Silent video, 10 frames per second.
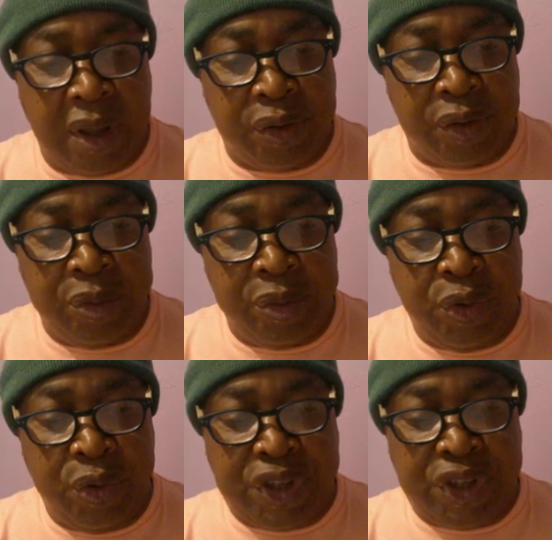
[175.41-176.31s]
and the
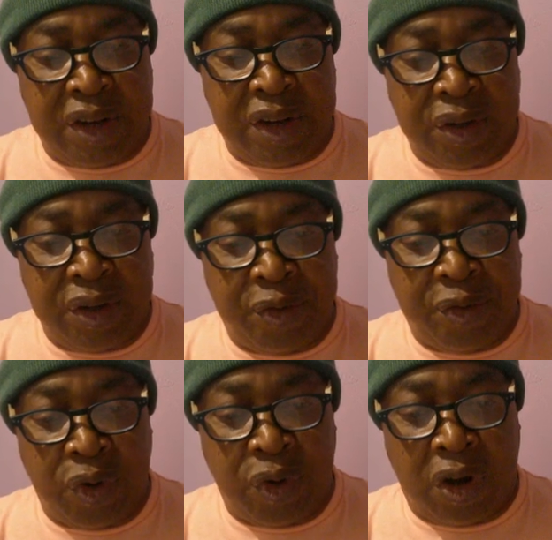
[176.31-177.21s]
Group 2 standard
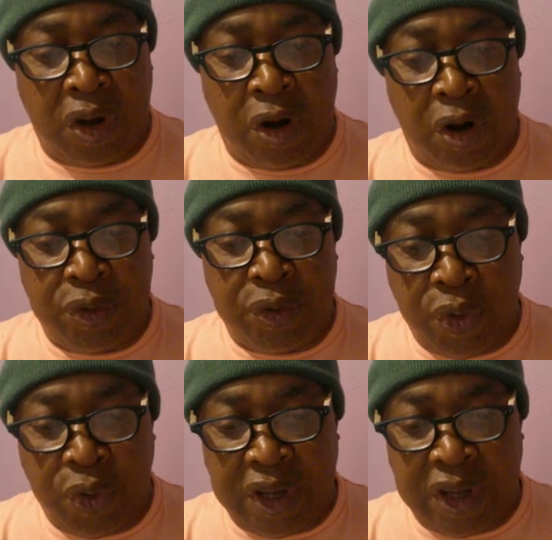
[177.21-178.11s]
for
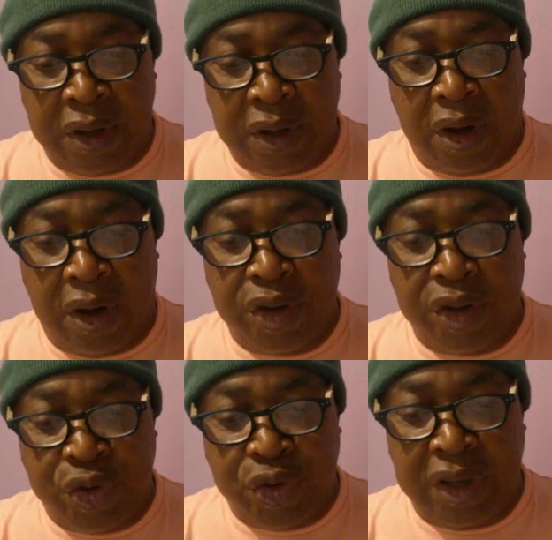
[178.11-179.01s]
carotid
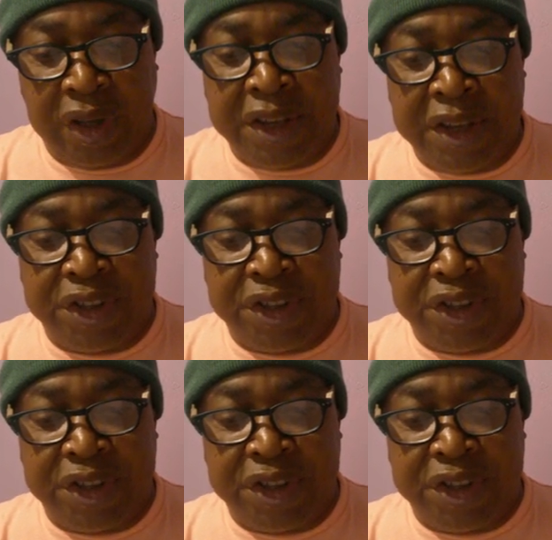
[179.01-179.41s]
artery